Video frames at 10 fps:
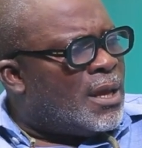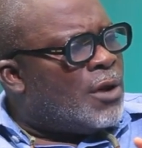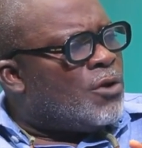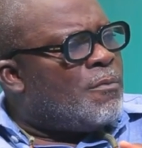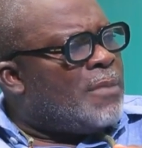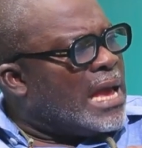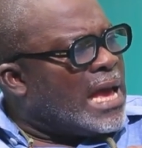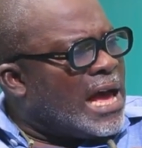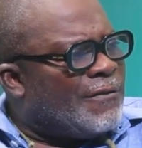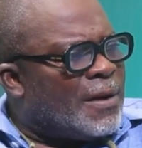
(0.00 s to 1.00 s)
You may
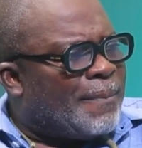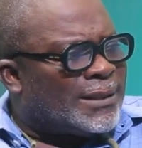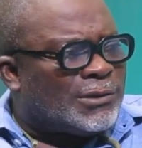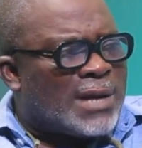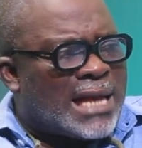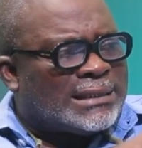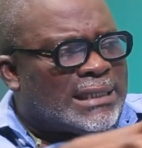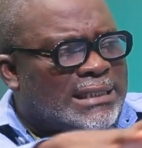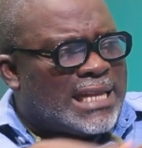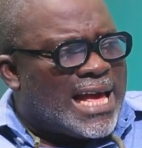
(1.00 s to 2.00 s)
have a particular
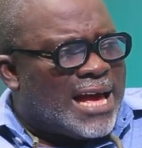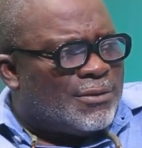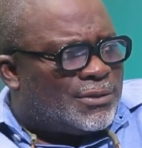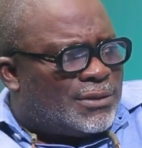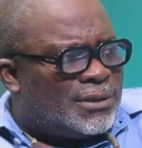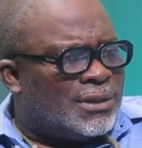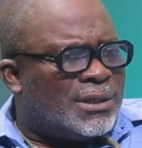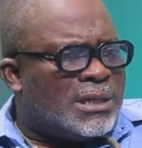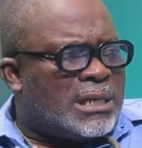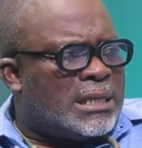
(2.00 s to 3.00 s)
asset in the house, mm-hmm,
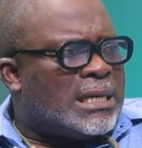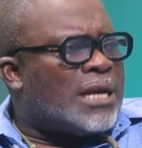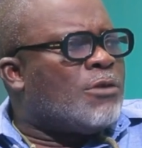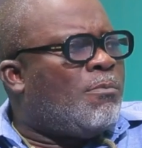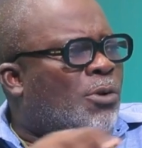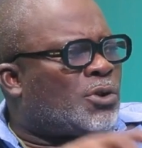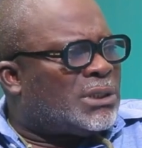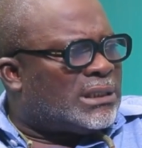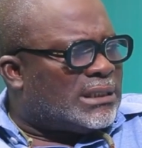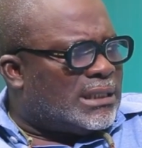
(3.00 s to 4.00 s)
that you bought
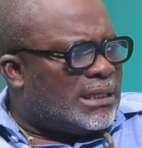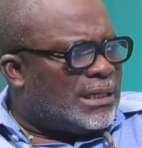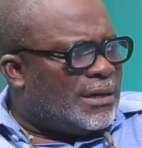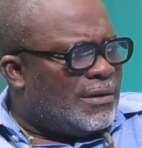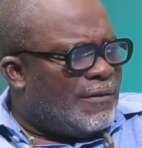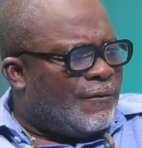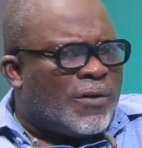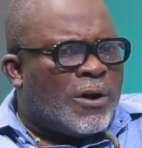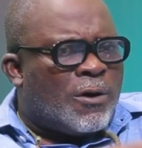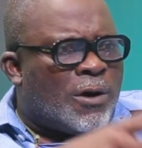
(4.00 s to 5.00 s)
it
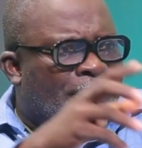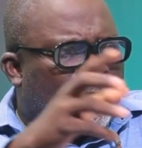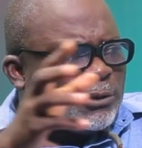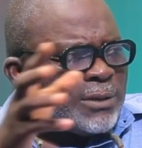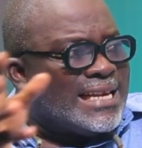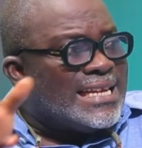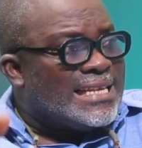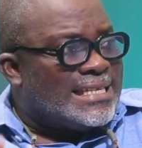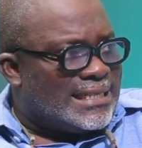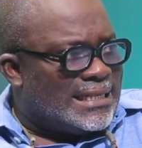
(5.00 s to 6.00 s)
for a particular
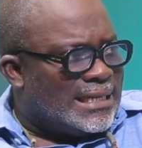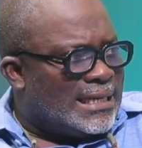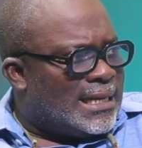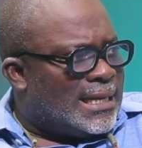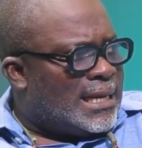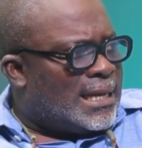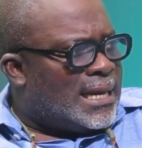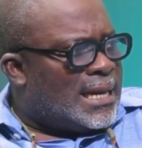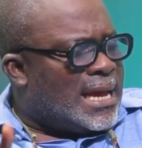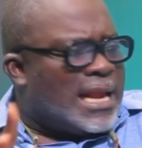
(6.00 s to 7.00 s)
need,
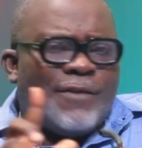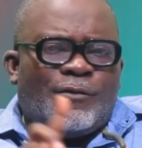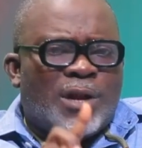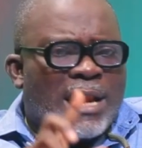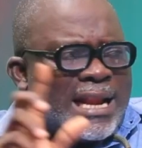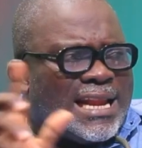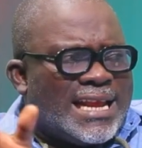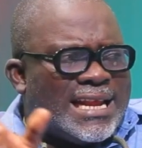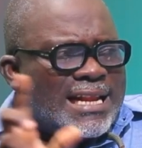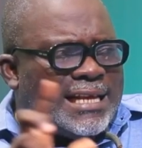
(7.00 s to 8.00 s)
and if that
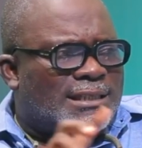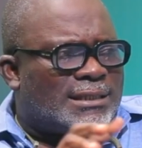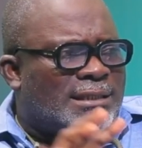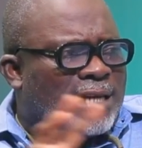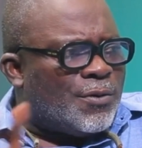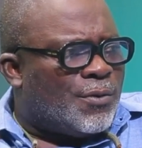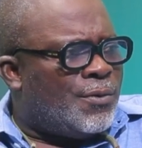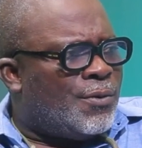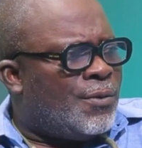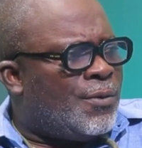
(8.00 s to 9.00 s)
need is zero,
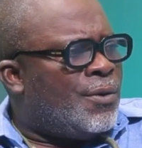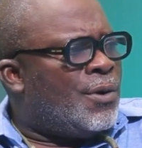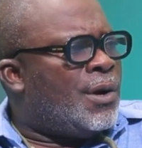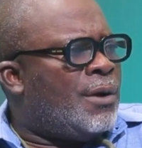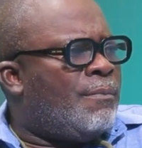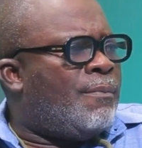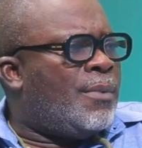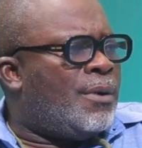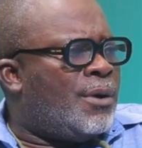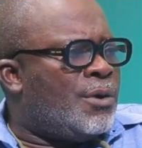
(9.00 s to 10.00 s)

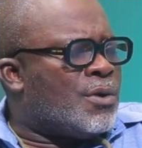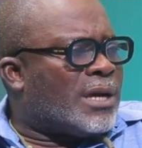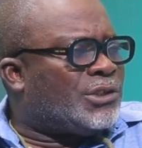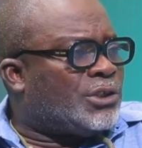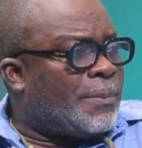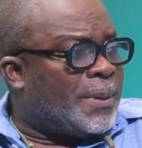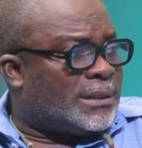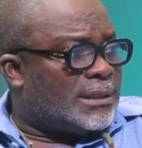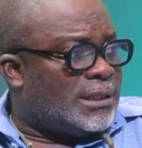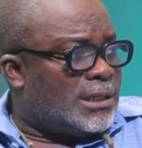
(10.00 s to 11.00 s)
mm-hmm, you can strip it,
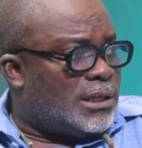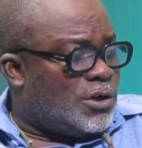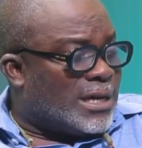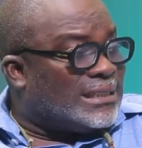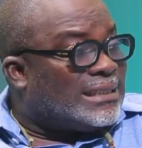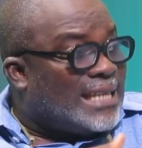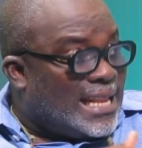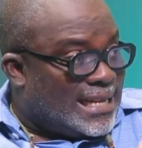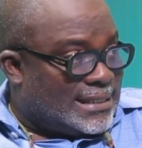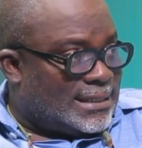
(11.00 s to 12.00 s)
you can sell
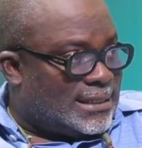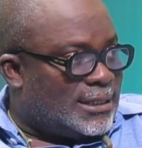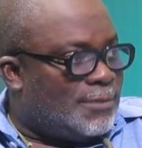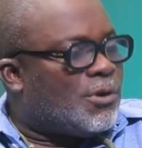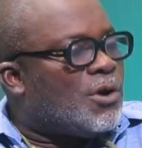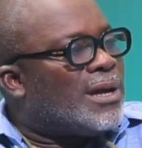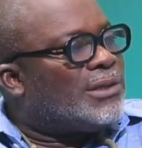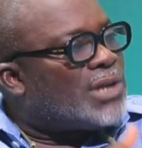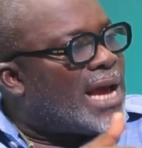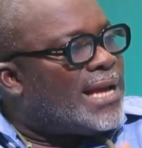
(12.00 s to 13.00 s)
it, because you are
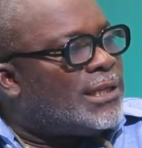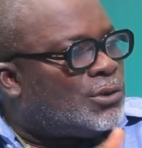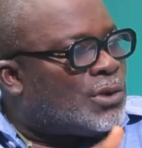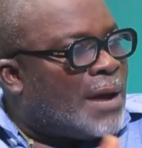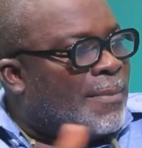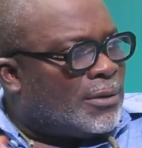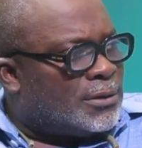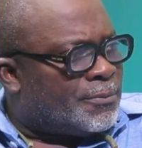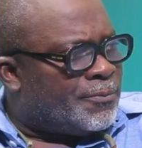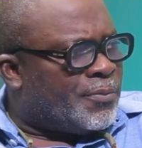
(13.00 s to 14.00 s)
trying to come out.
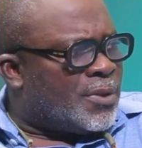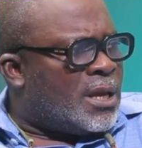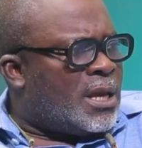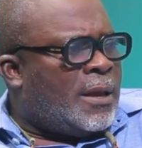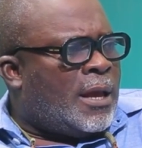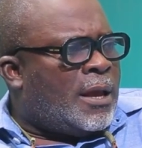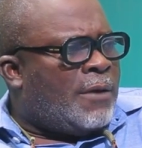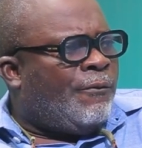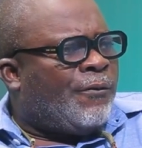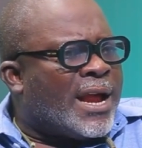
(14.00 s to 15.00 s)
Mm-hmm.
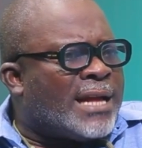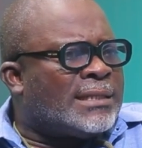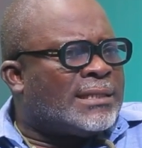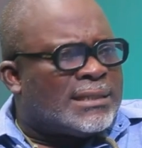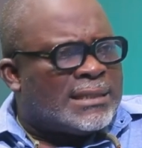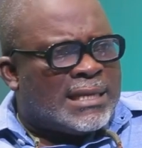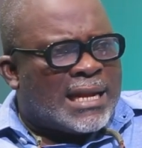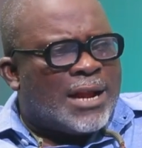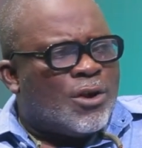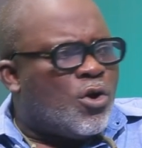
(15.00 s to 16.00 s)
Friends that
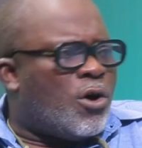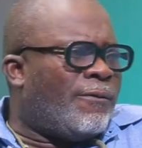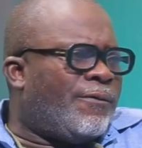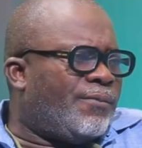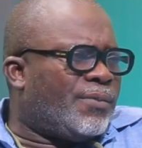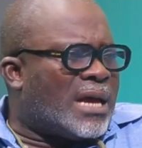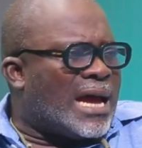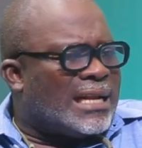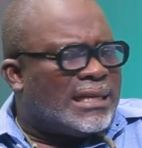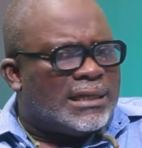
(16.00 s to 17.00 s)
I know of
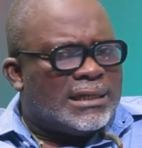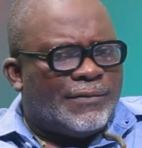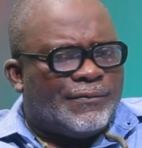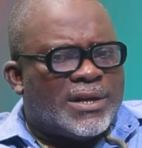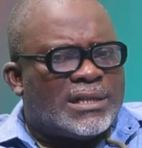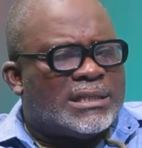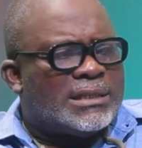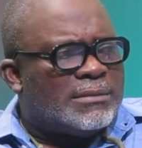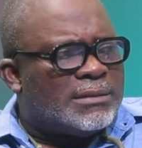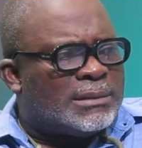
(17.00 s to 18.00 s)
had different
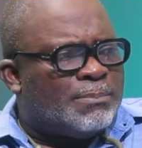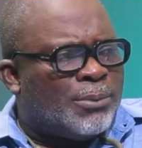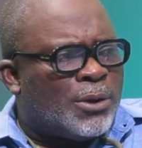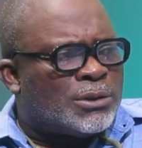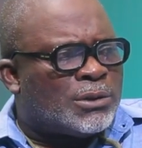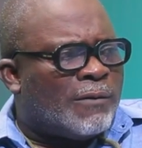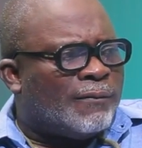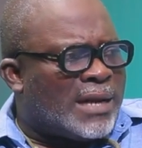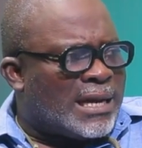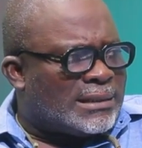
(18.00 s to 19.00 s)
plots of
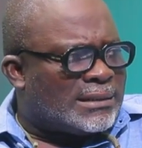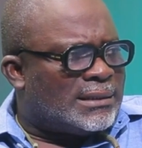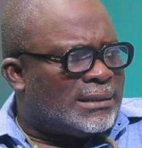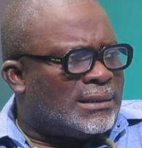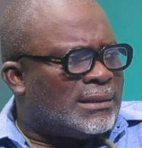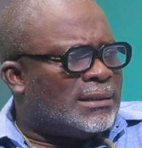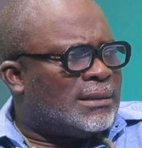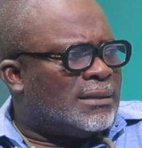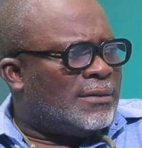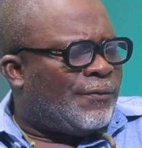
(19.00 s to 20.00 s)
land, mm-hmm,
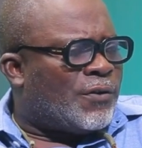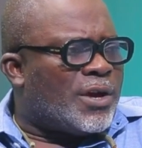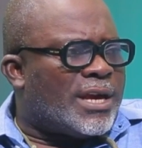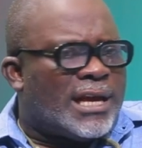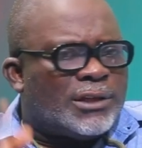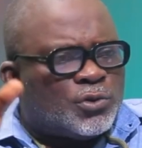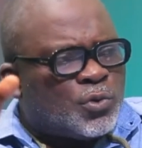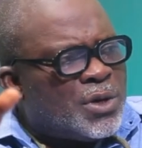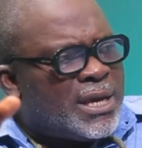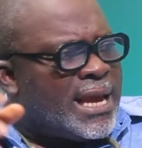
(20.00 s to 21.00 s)
four year,
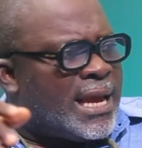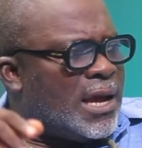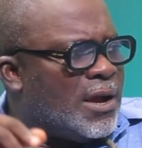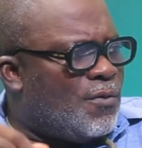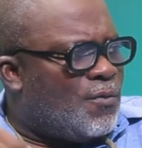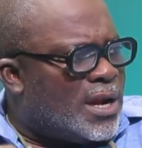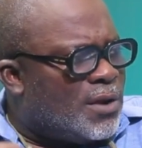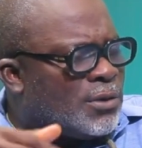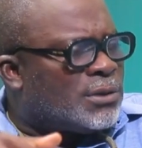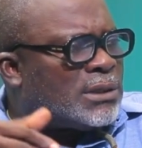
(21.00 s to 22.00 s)
two year, when it
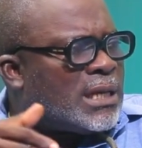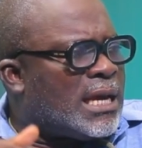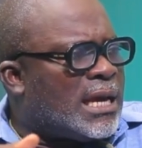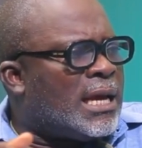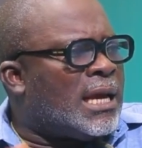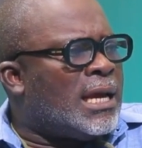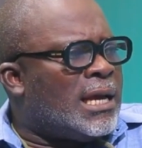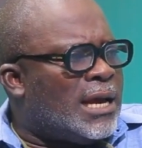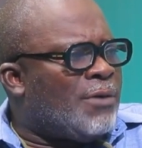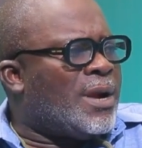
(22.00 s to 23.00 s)
was uh,
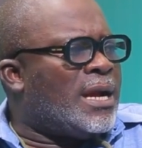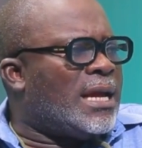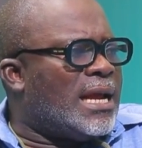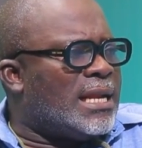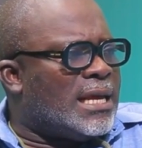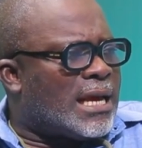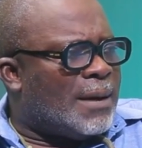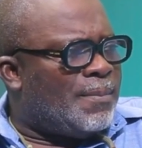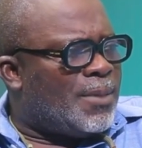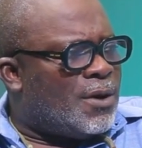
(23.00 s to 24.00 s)
really any
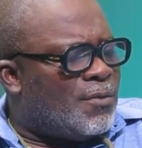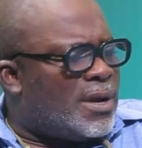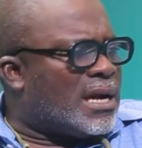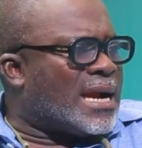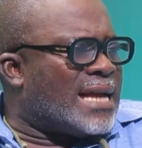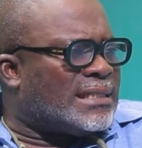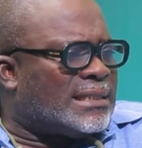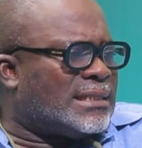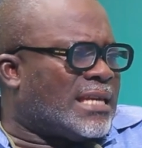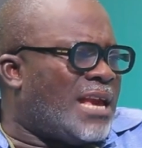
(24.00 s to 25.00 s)
income. Mm-hmm. When a
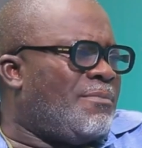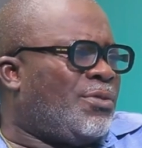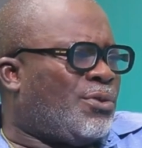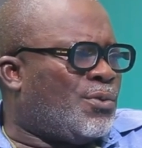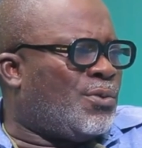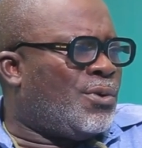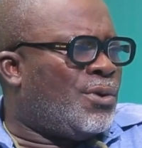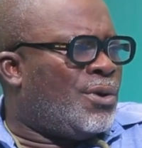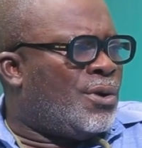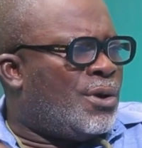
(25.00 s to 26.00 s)
crisis came through,
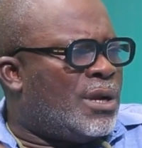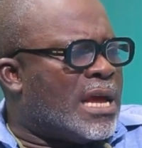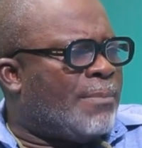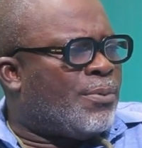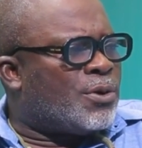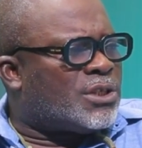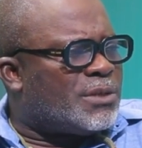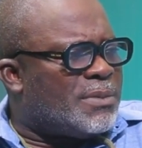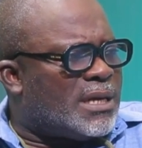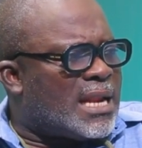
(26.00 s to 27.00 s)
they approached
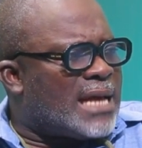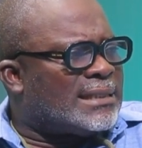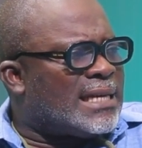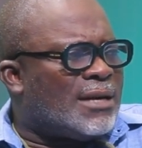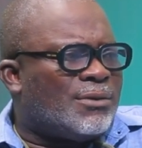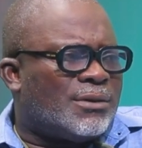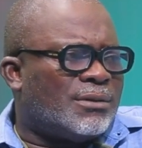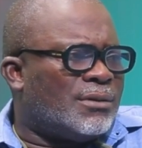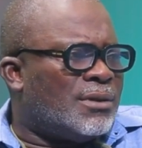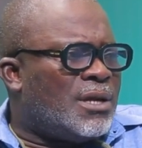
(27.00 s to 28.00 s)
me and I said, look,
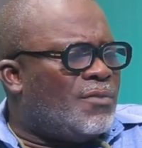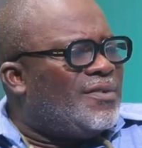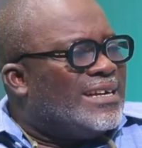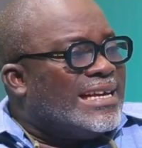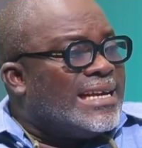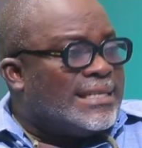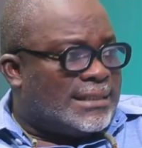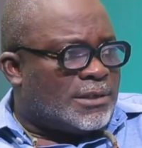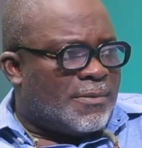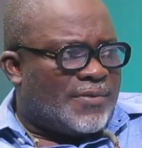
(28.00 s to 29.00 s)
release
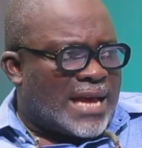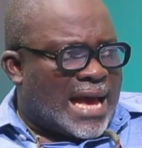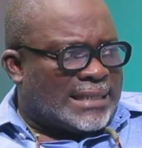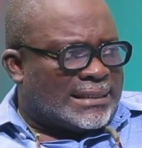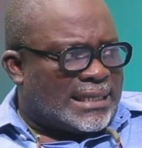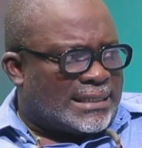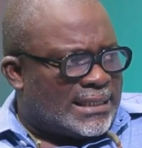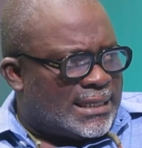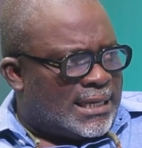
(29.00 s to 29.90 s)
some of the assets. Mm-hmm.